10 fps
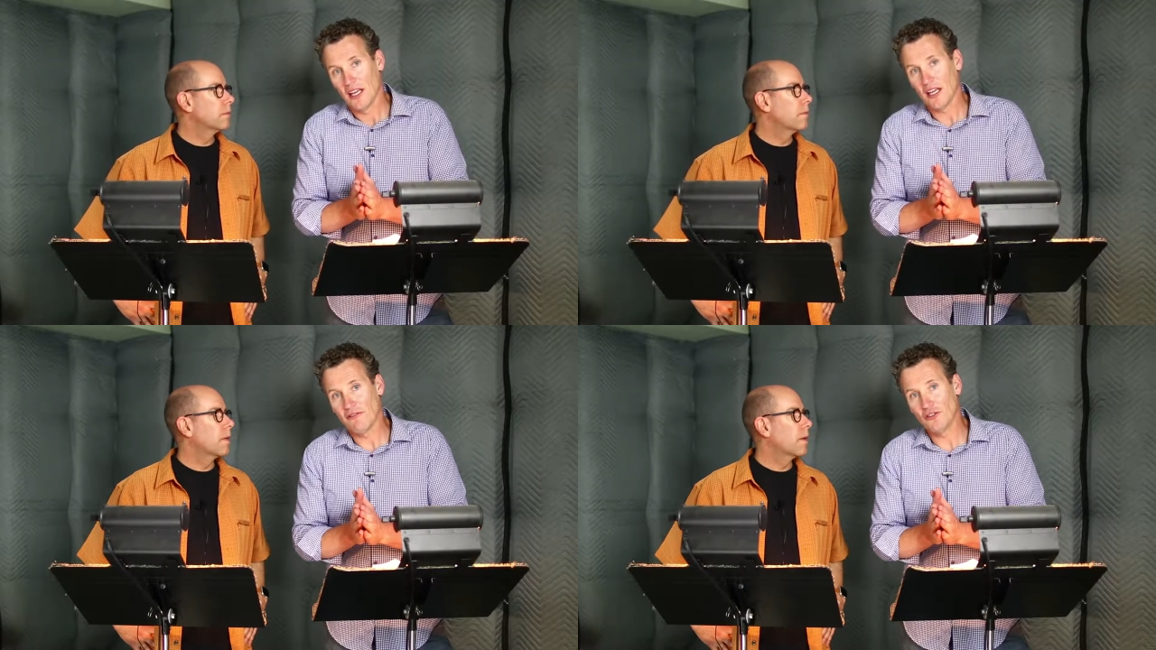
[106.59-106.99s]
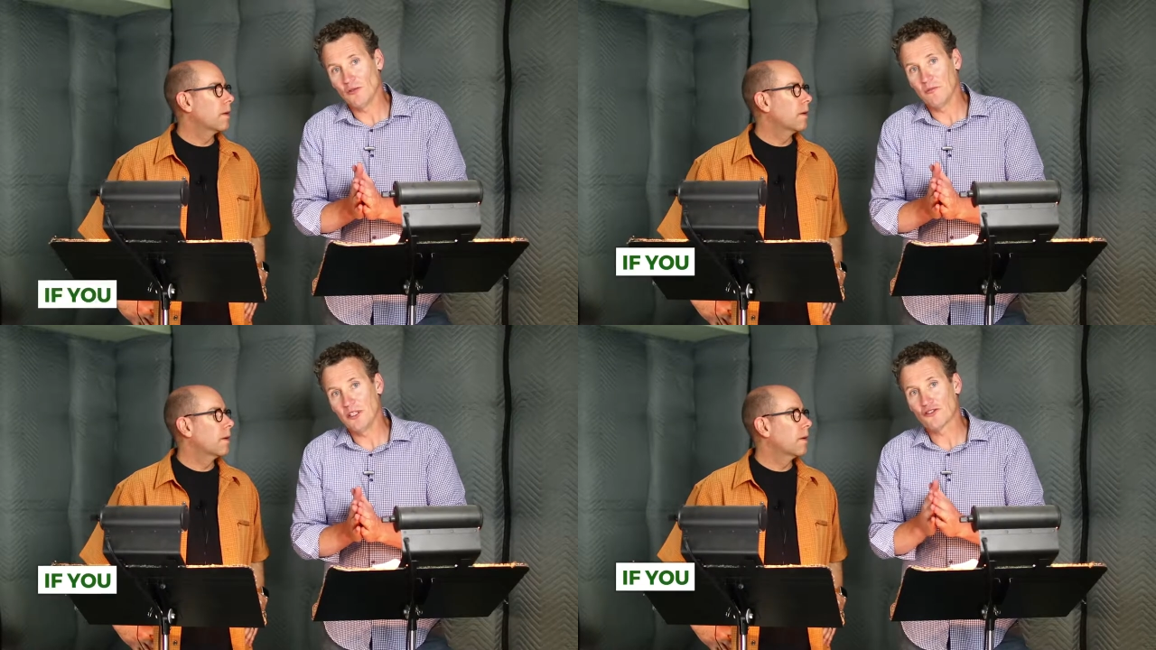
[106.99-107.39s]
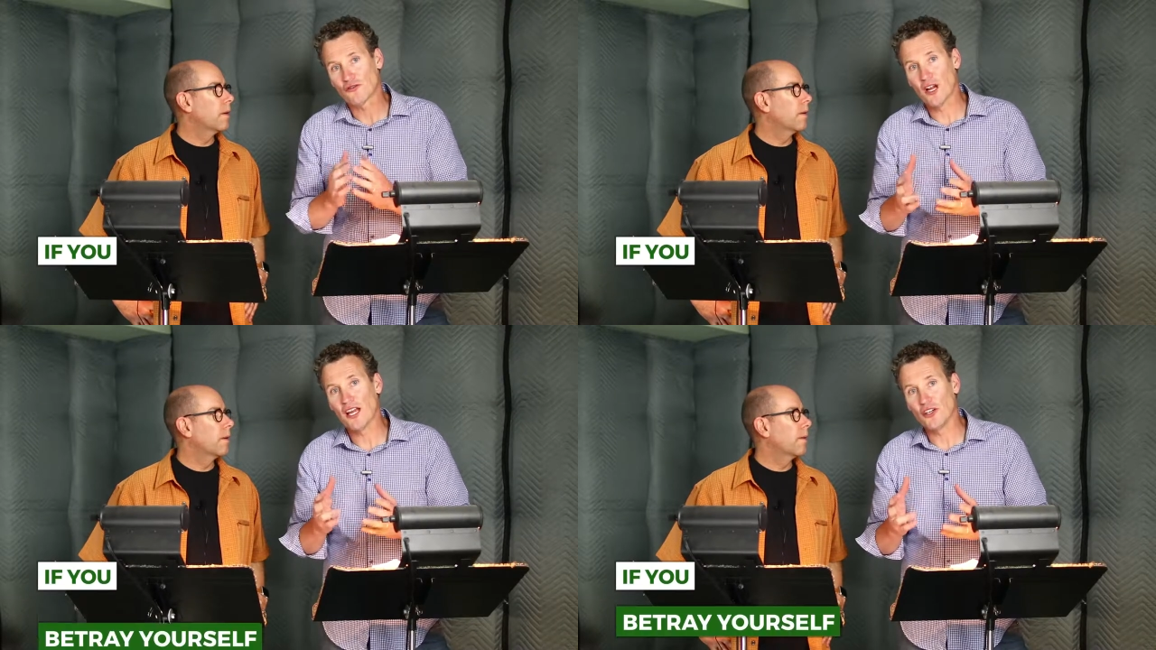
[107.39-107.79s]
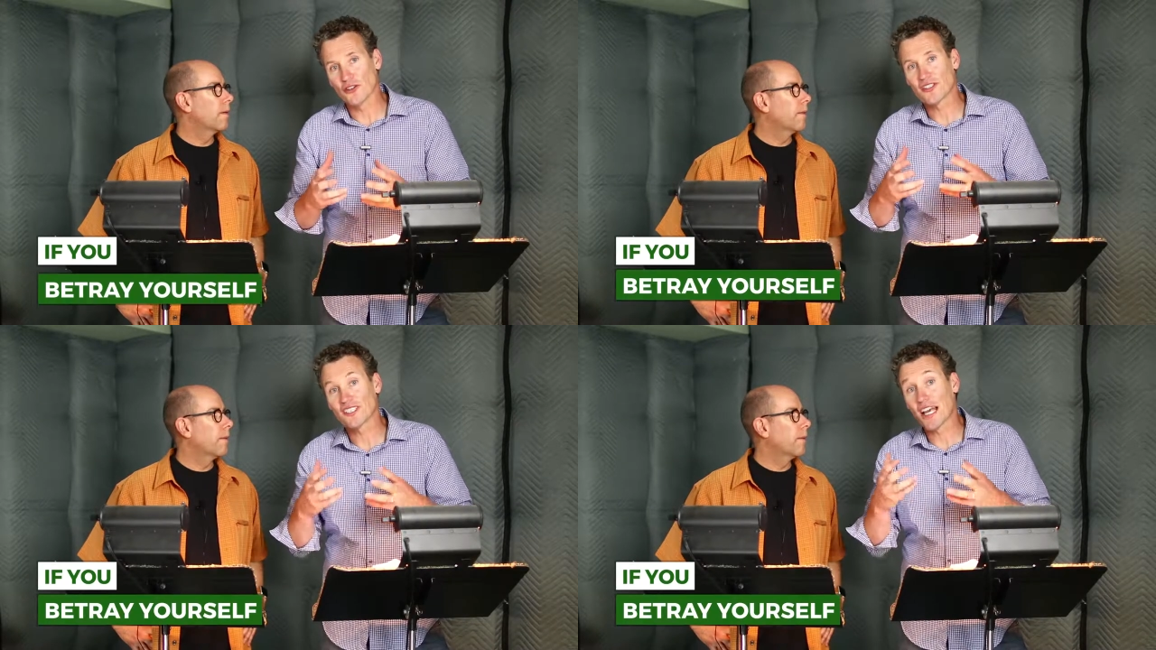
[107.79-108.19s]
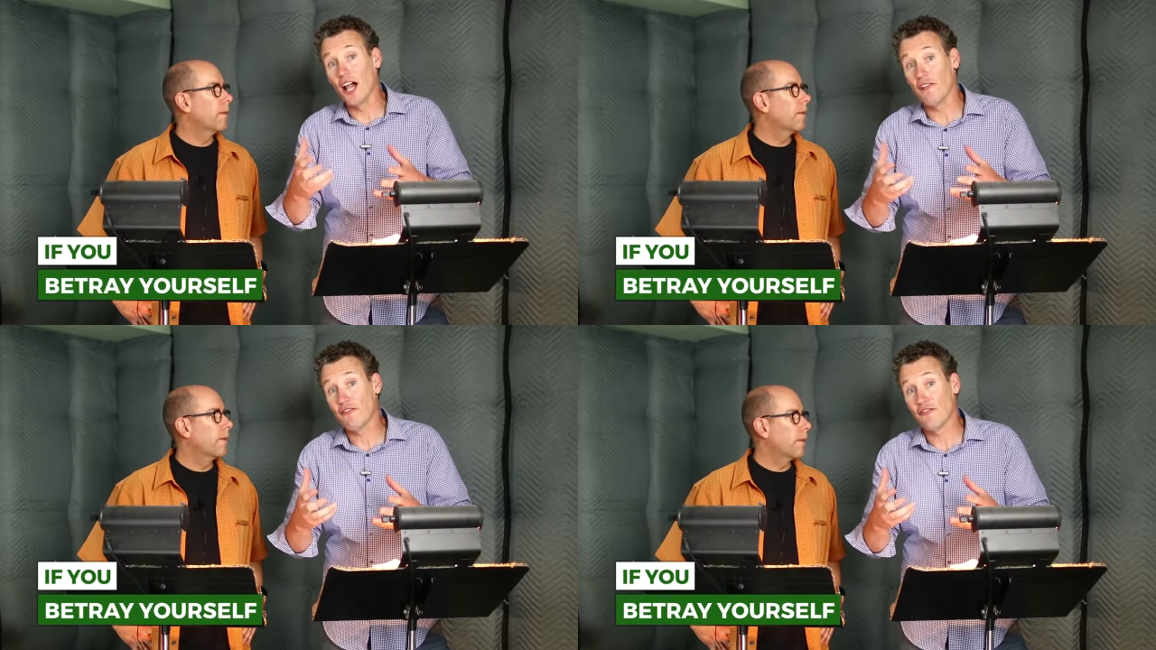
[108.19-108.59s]
Speaker 1: if you betray
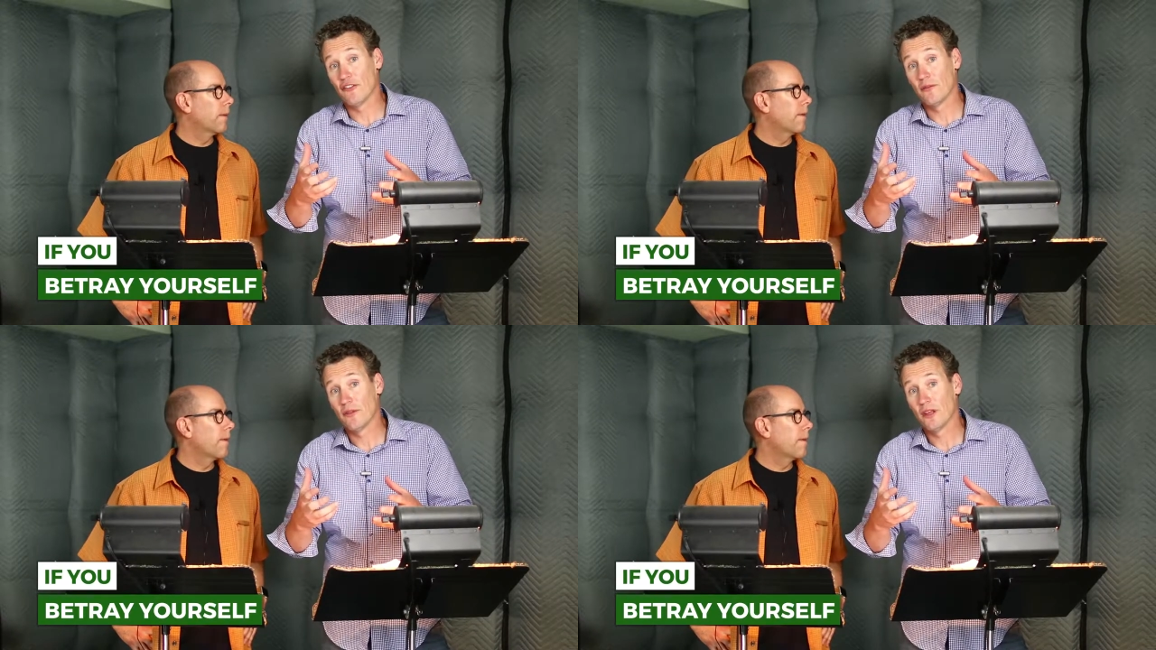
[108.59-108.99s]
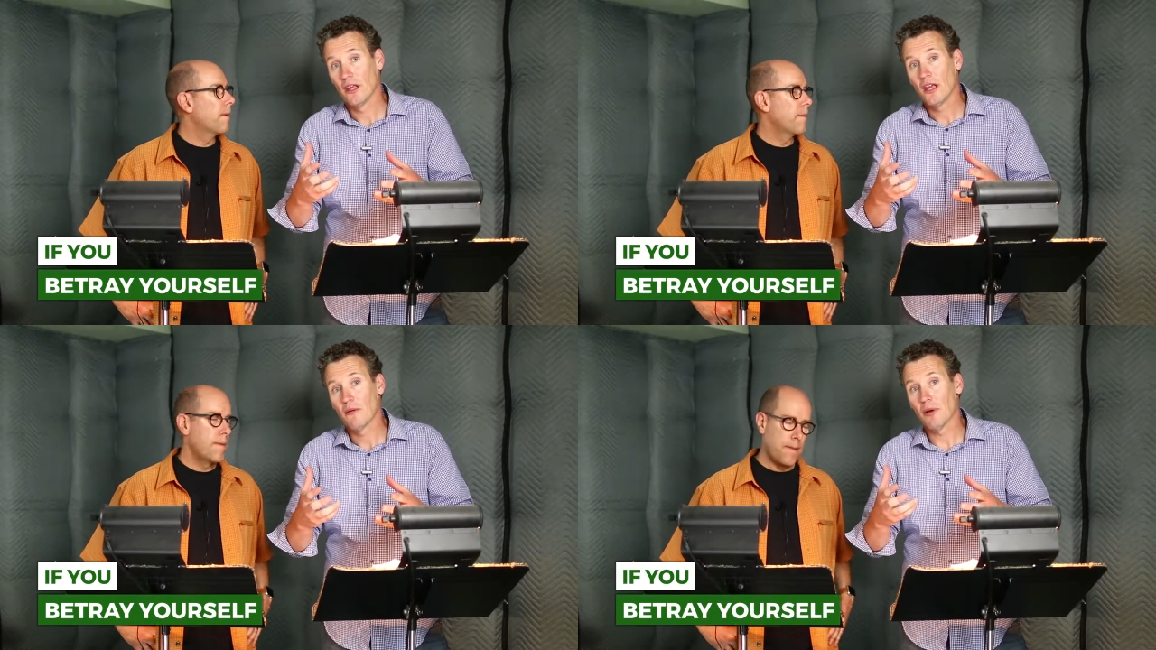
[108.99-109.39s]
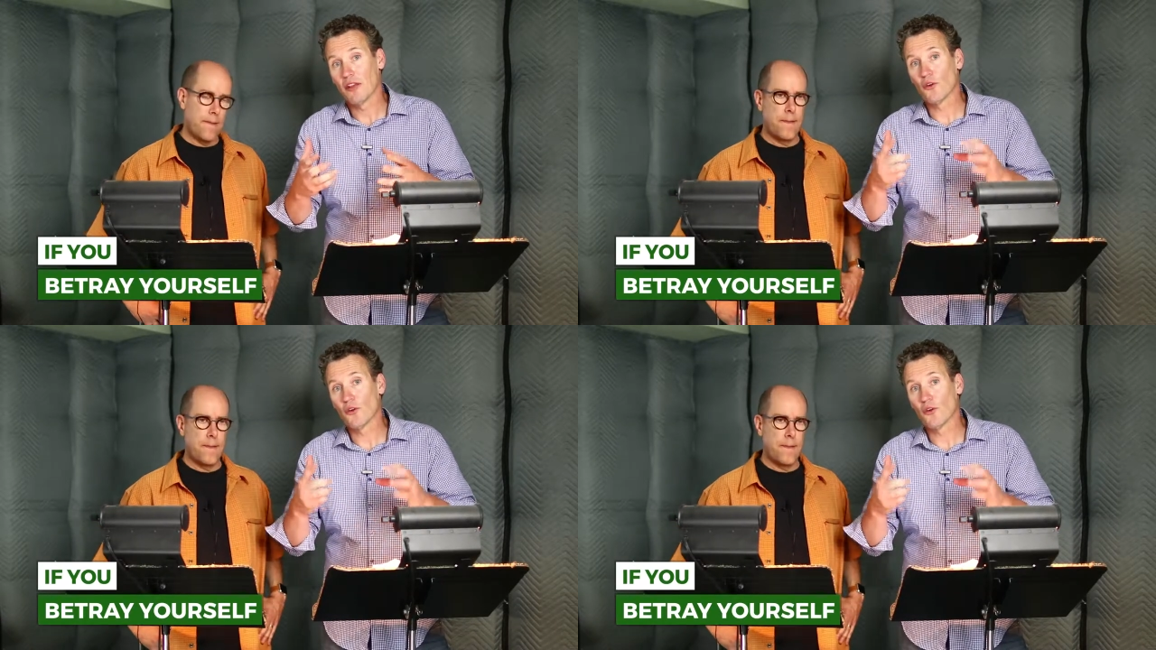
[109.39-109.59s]
yourself by